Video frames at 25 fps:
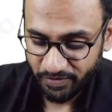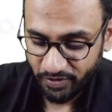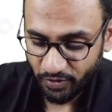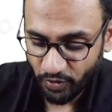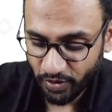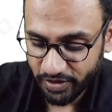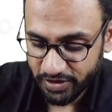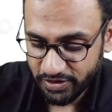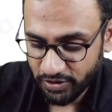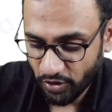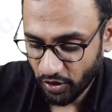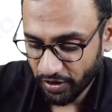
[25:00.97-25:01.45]

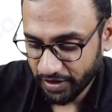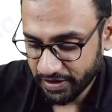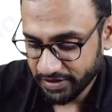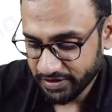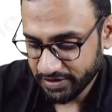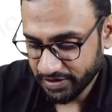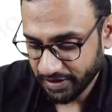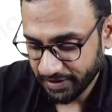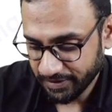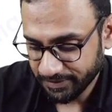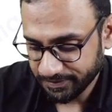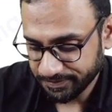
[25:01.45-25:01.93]
What is
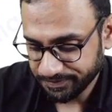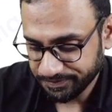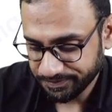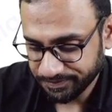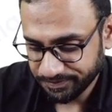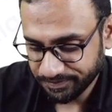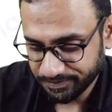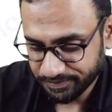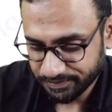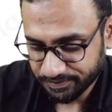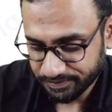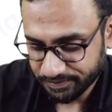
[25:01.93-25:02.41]
Hawkins sign?
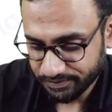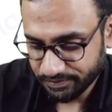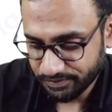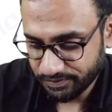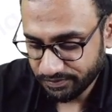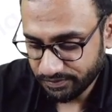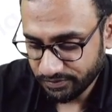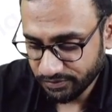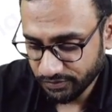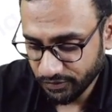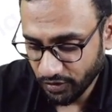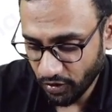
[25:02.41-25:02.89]

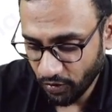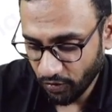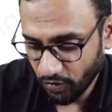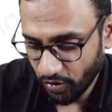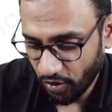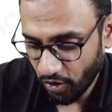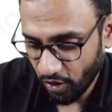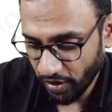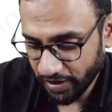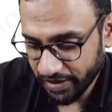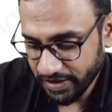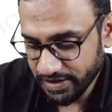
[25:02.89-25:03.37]
Now,
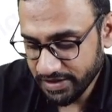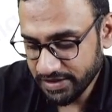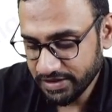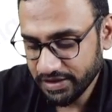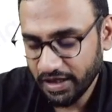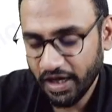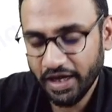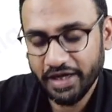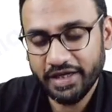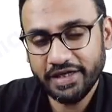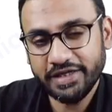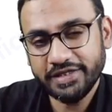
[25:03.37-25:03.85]
Hawkins
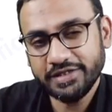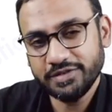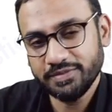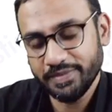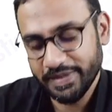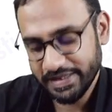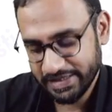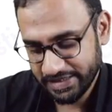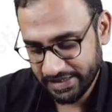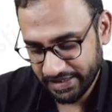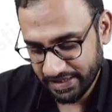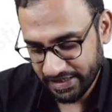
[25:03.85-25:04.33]
sign is
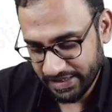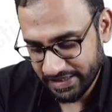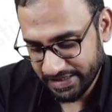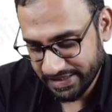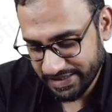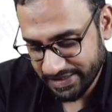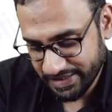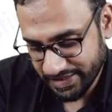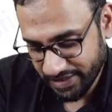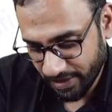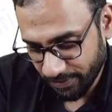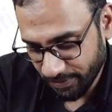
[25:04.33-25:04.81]
basically
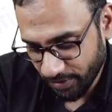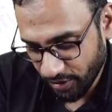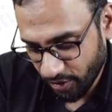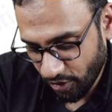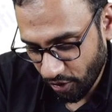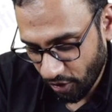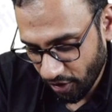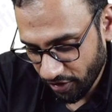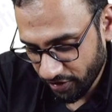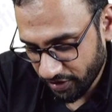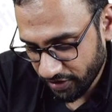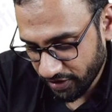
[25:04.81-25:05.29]

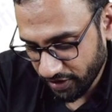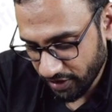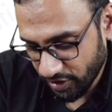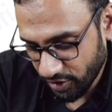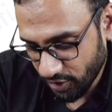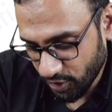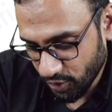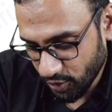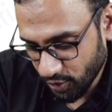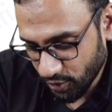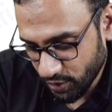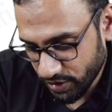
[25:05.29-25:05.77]

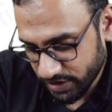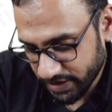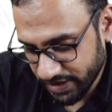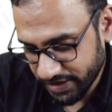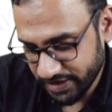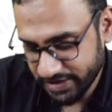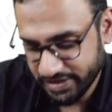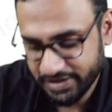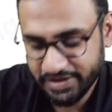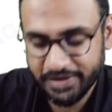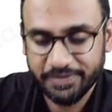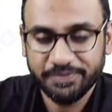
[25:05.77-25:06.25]
subchondral
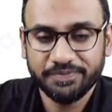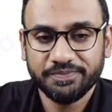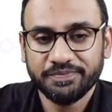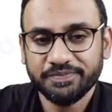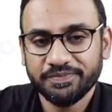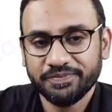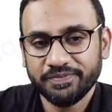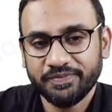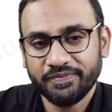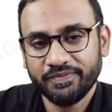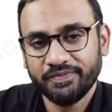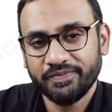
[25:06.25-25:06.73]
lucency.
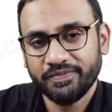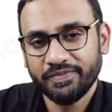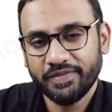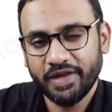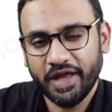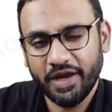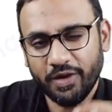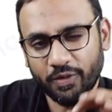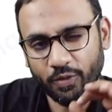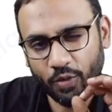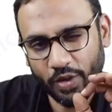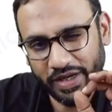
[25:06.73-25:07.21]

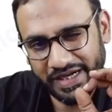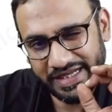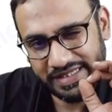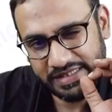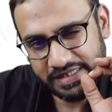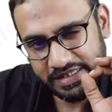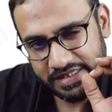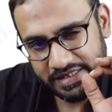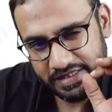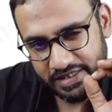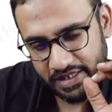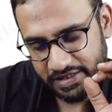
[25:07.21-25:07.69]
And what
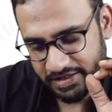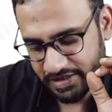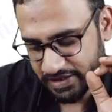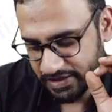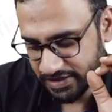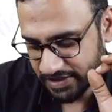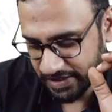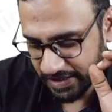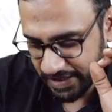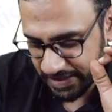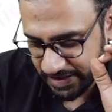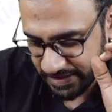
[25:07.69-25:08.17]
does it
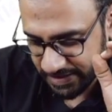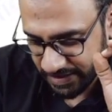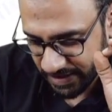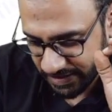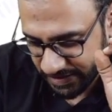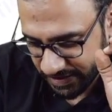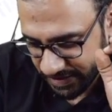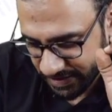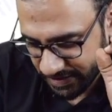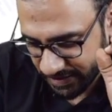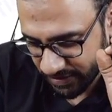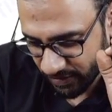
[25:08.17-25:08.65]
suggest? It
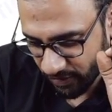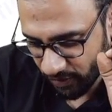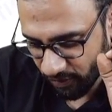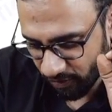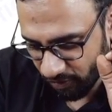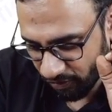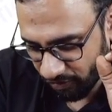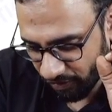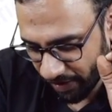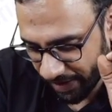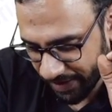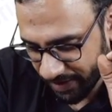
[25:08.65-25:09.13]
suggests
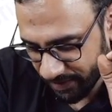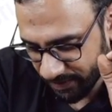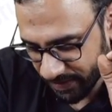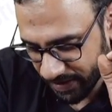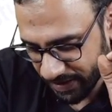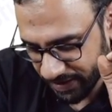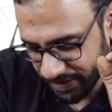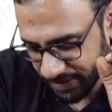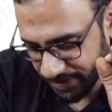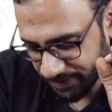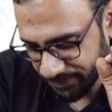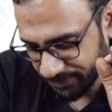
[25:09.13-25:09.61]

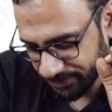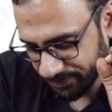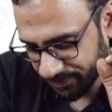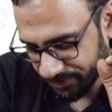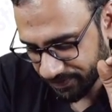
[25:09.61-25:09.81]
viability.